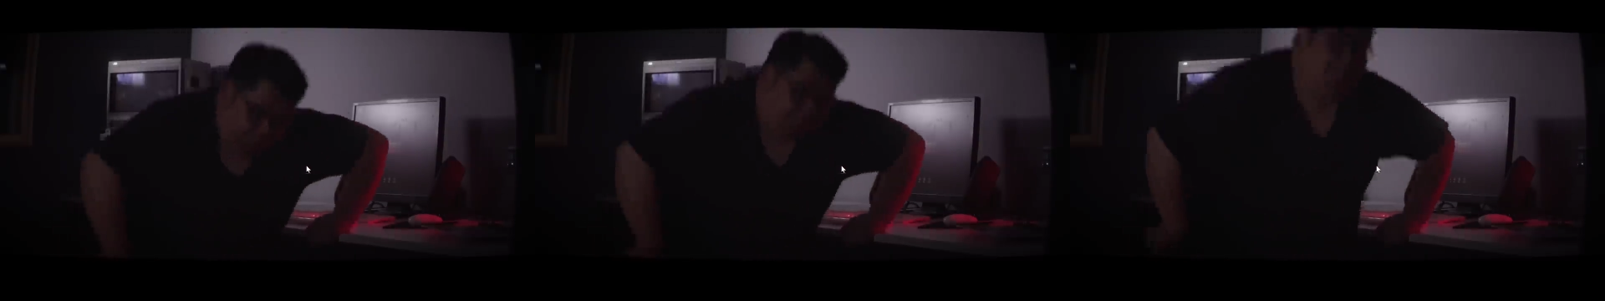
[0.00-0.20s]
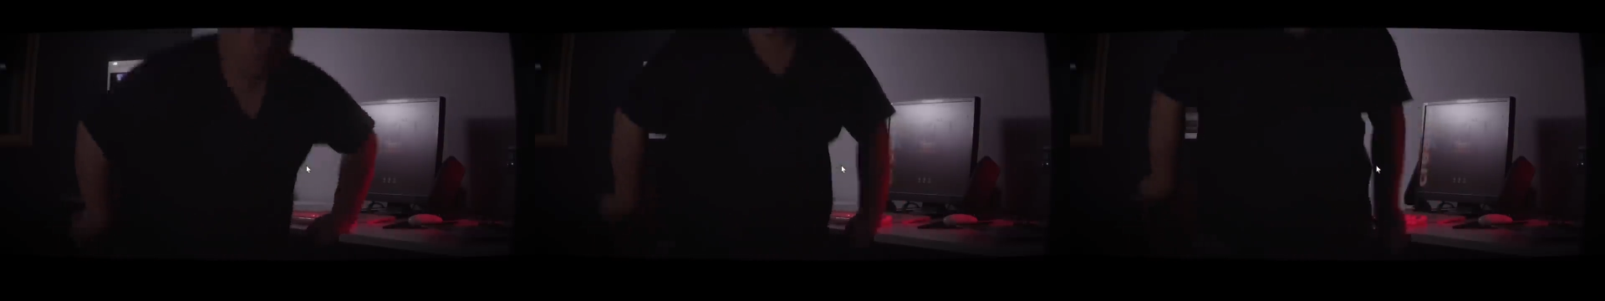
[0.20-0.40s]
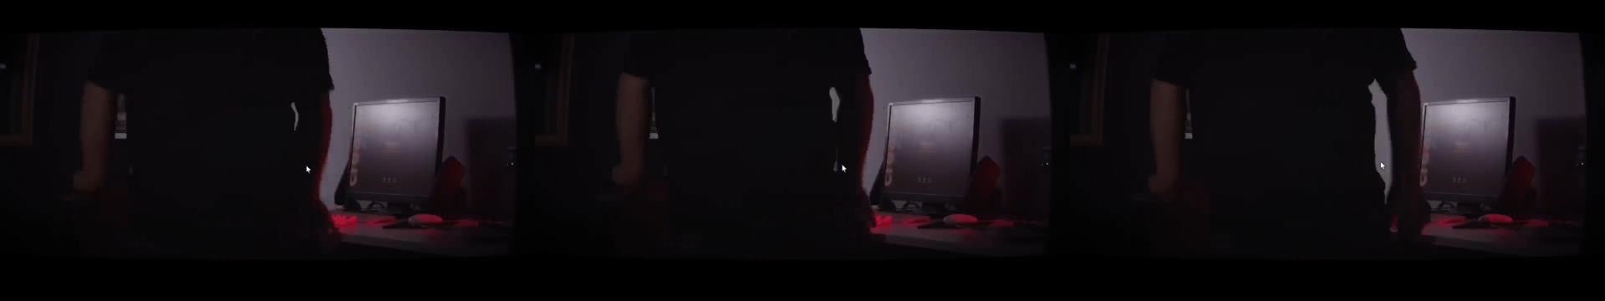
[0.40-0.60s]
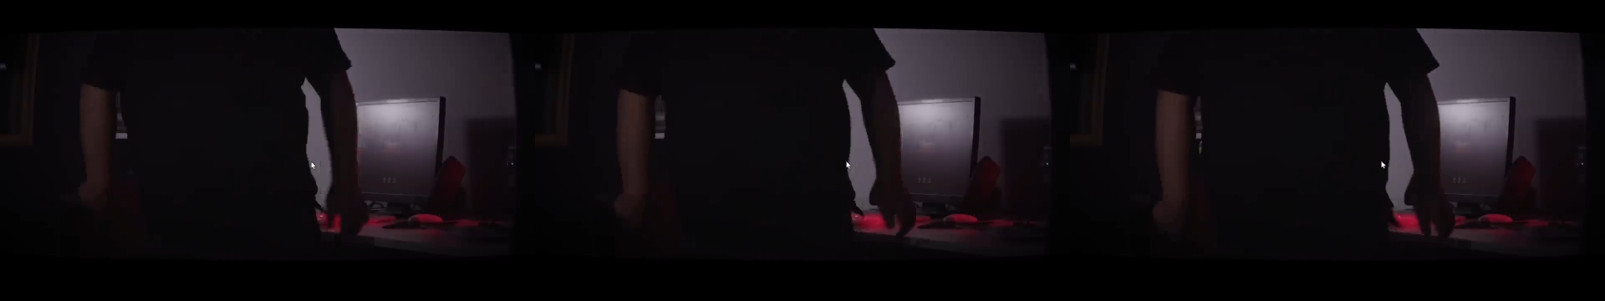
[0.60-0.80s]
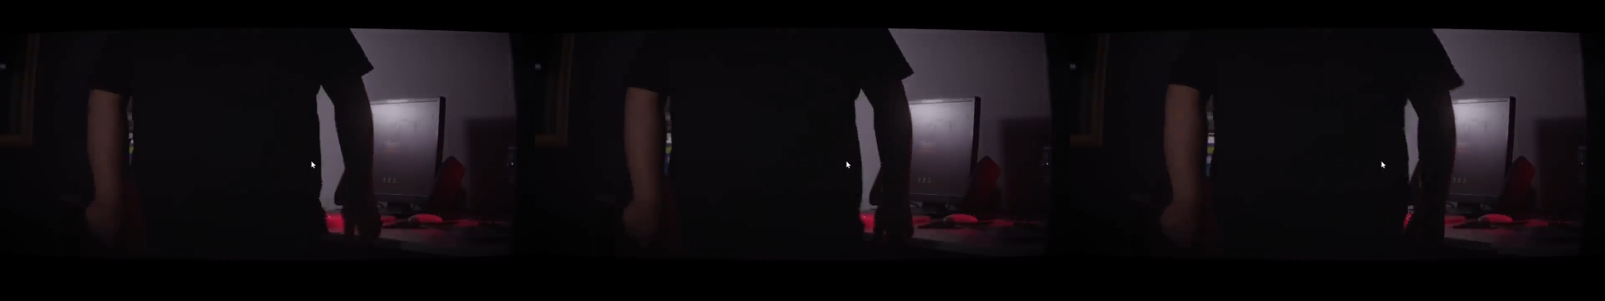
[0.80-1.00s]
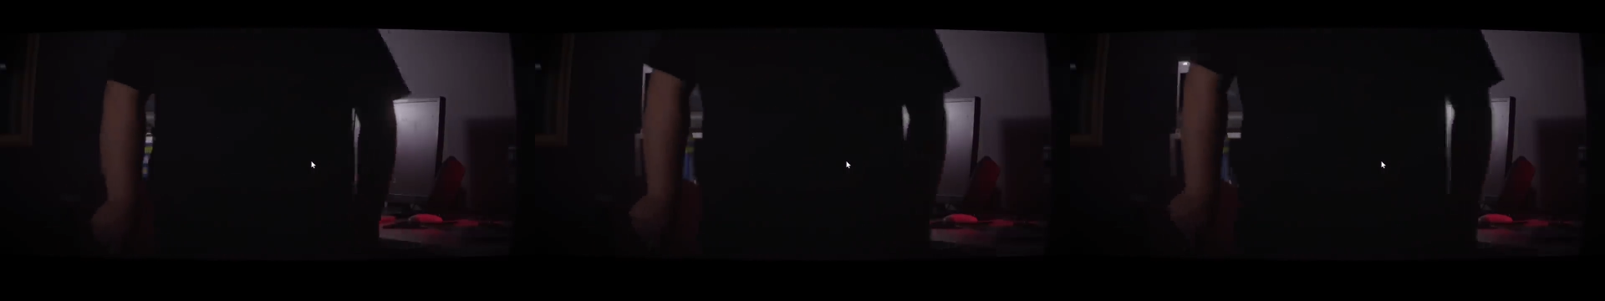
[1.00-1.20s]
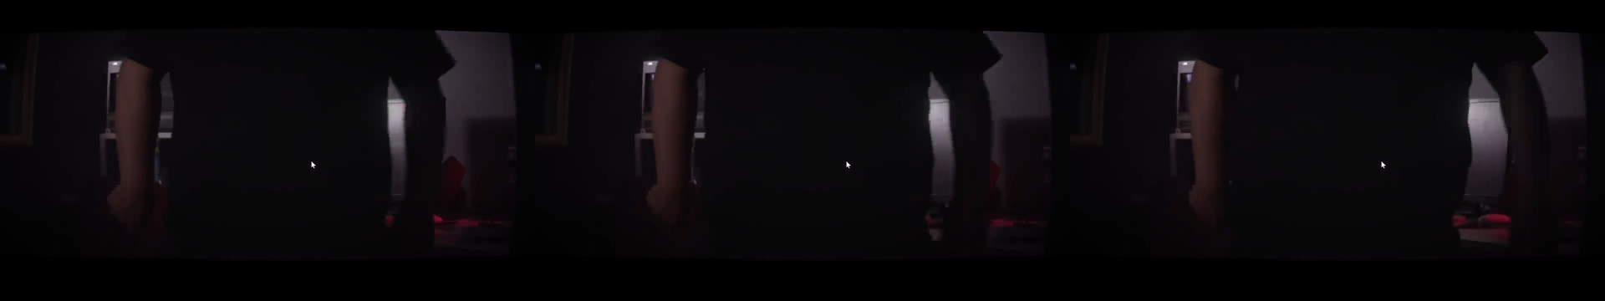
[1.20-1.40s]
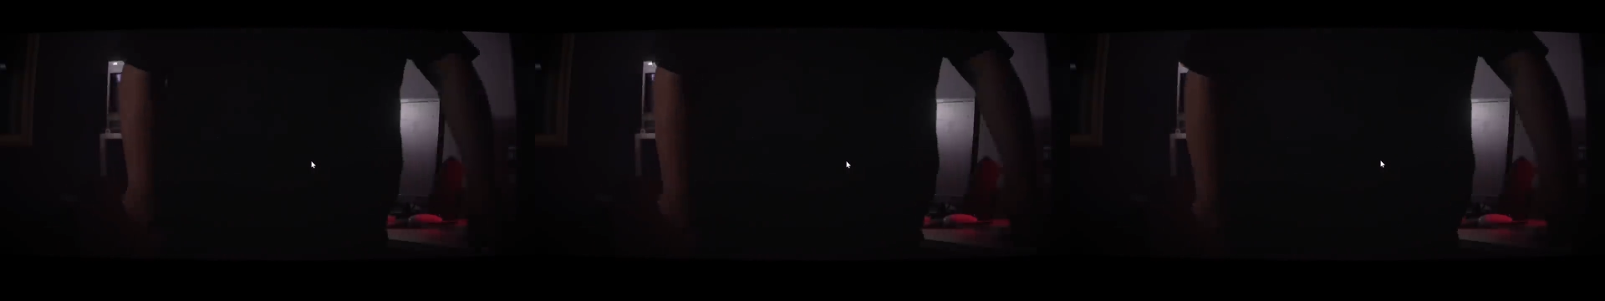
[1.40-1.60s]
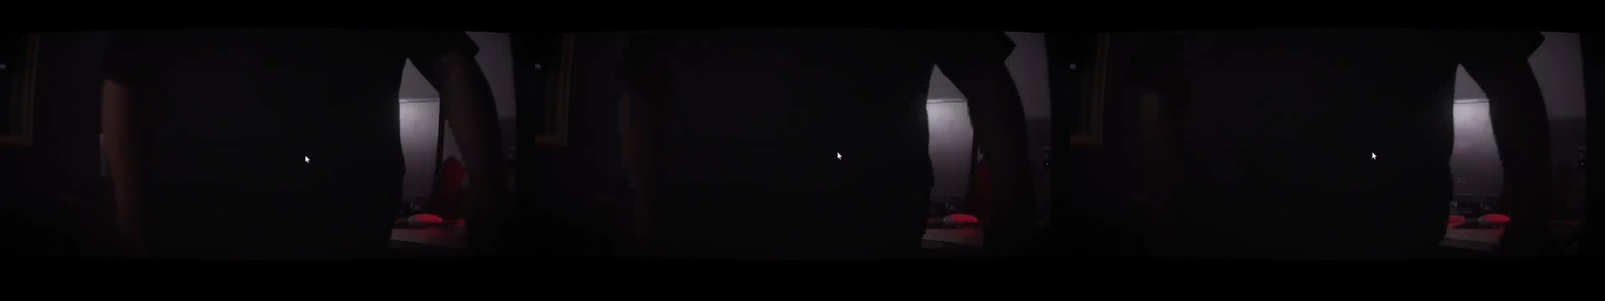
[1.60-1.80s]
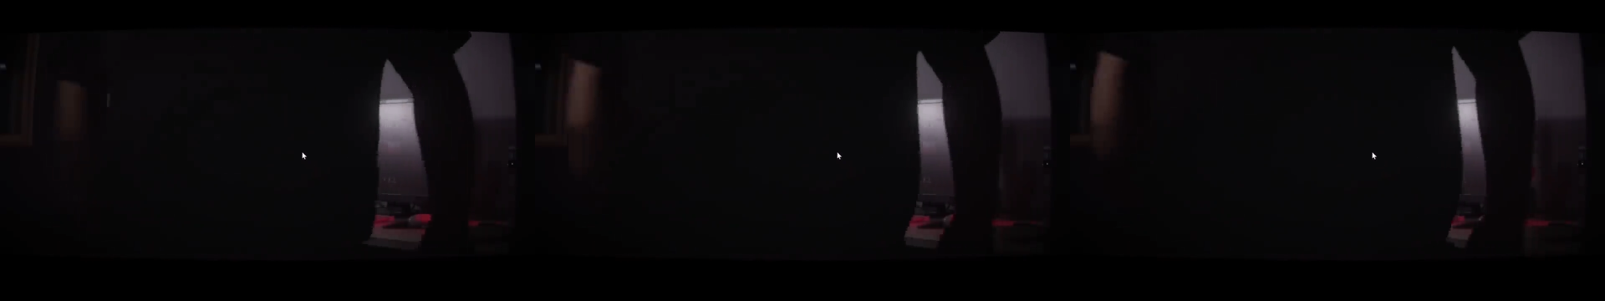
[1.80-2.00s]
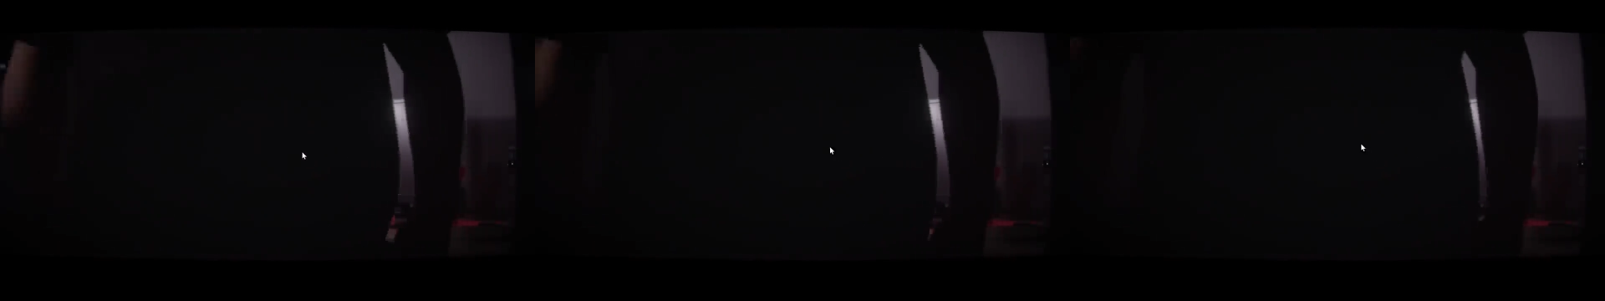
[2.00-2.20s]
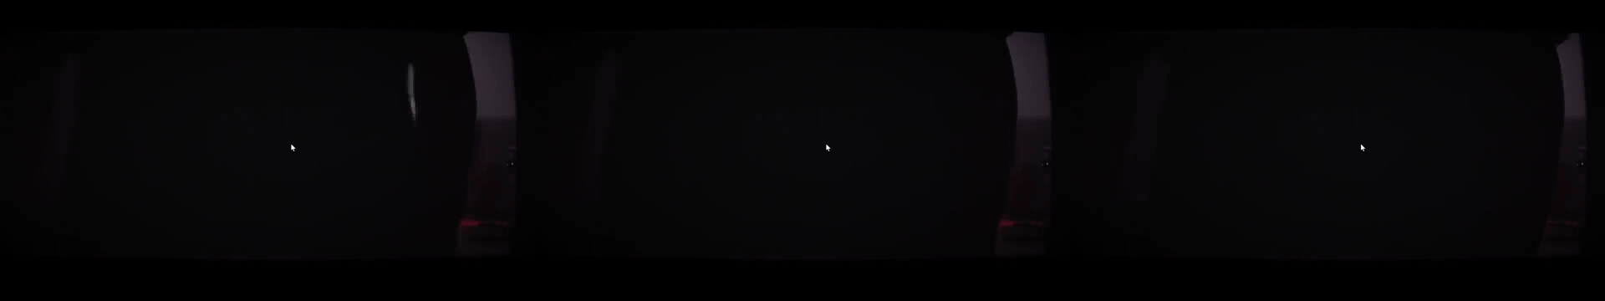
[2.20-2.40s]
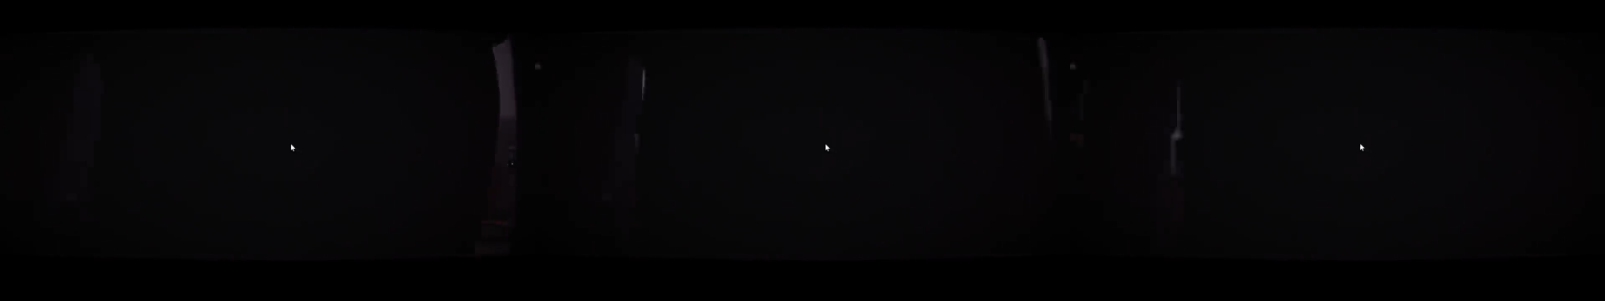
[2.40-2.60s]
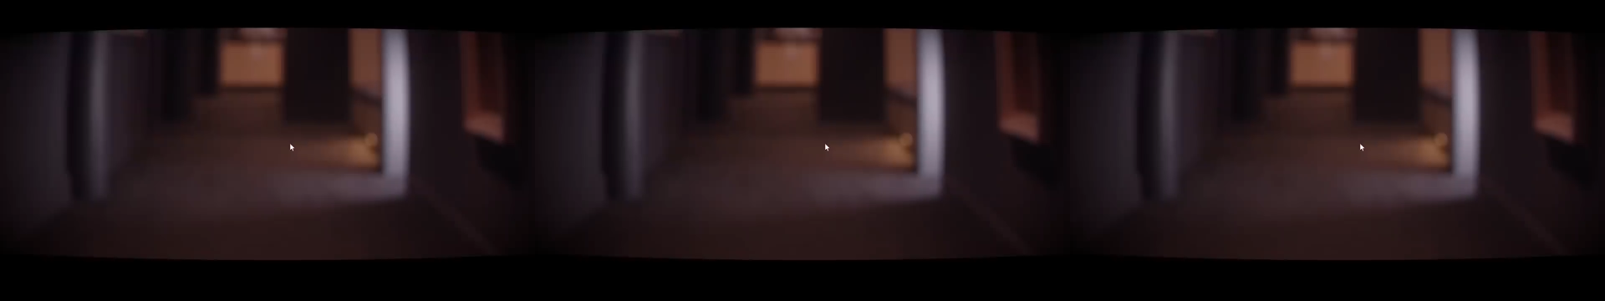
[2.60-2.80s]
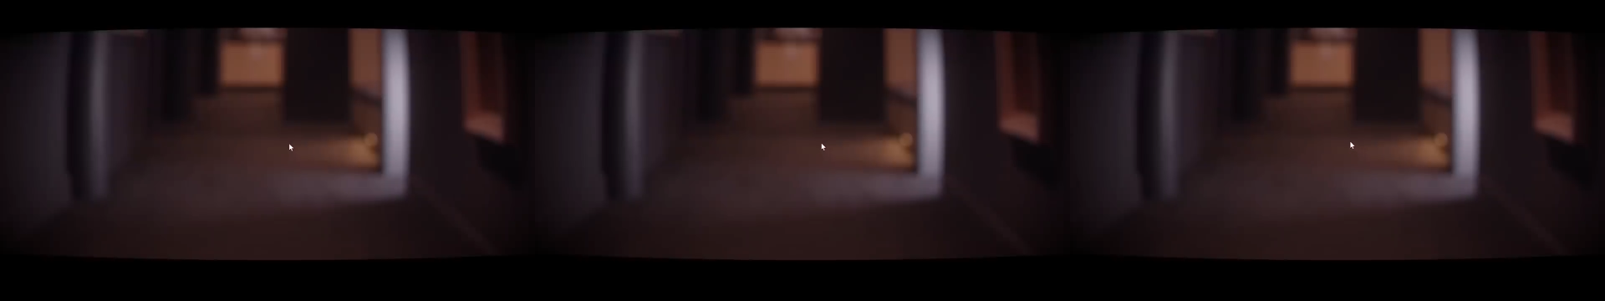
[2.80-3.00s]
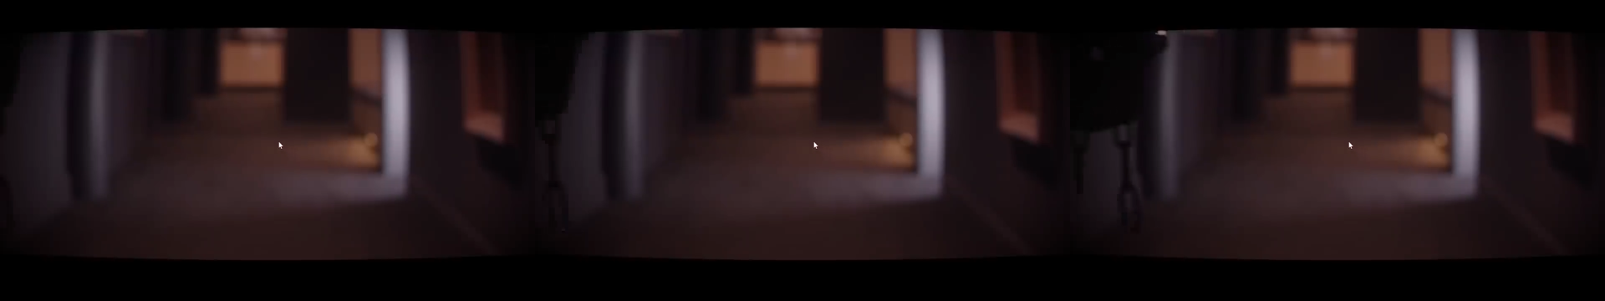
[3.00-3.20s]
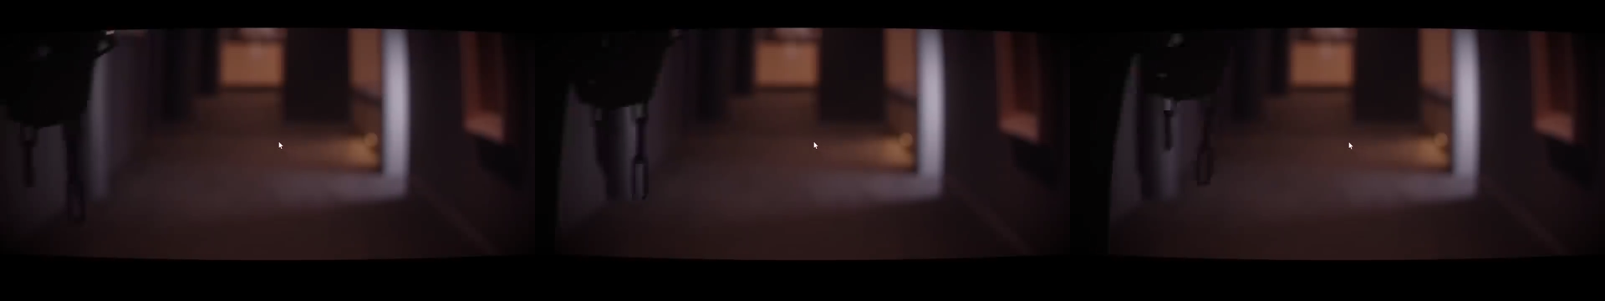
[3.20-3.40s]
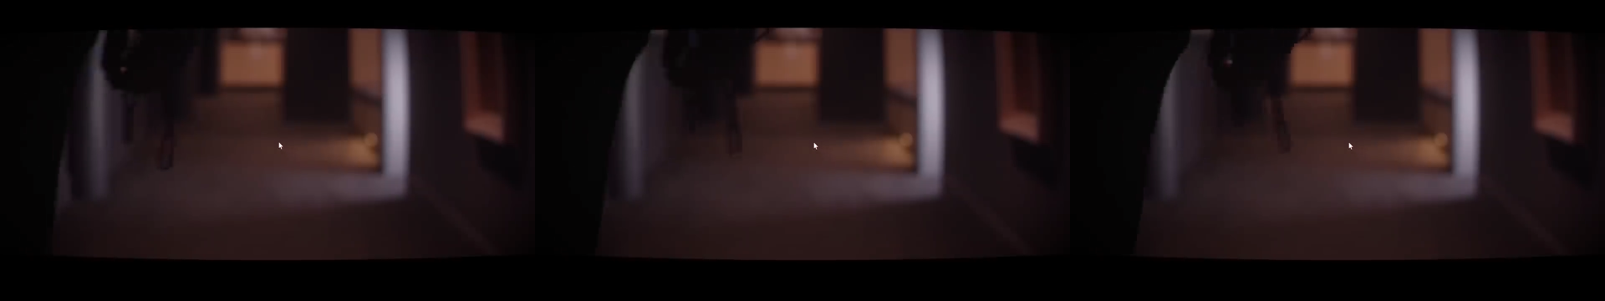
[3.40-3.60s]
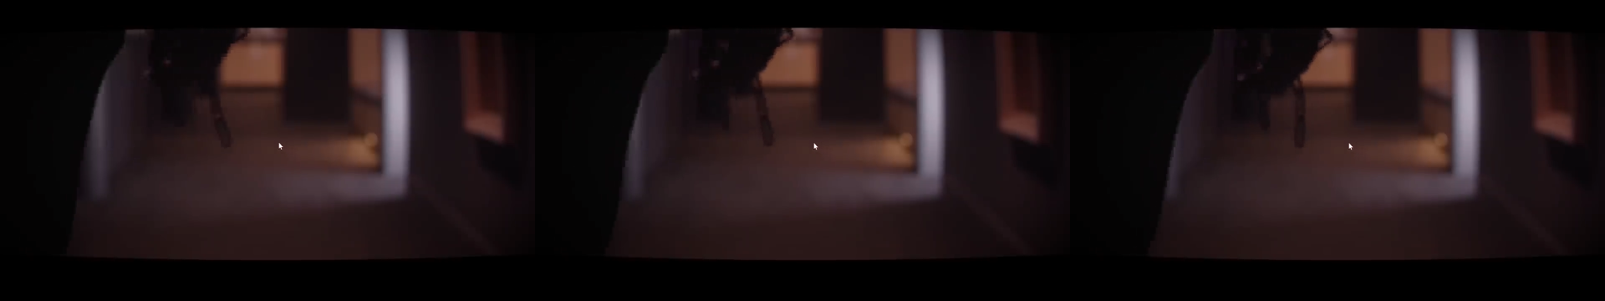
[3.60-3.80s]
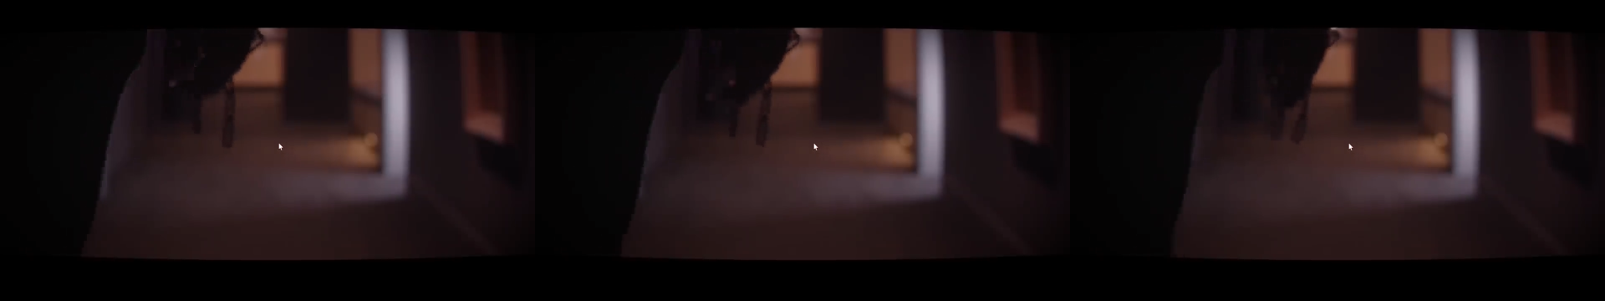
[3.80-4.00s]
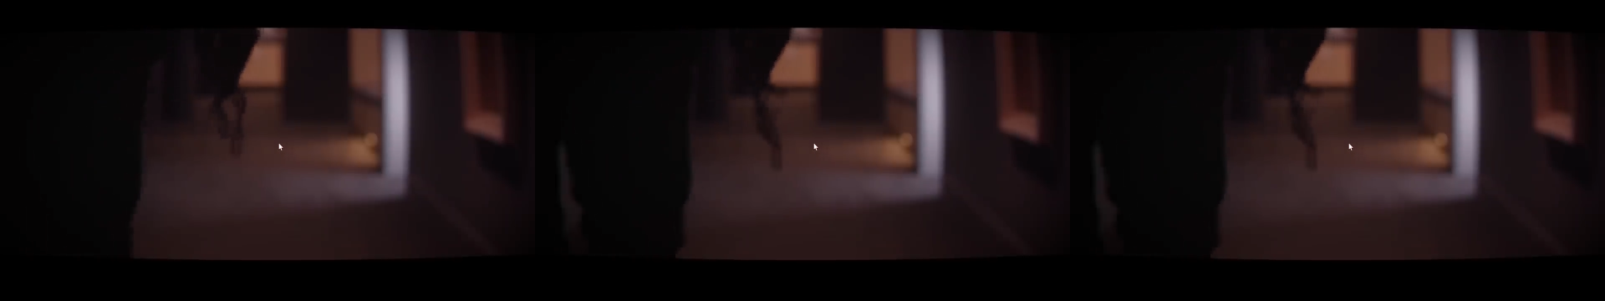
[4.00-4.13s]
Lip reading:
[unreadable: no face in view]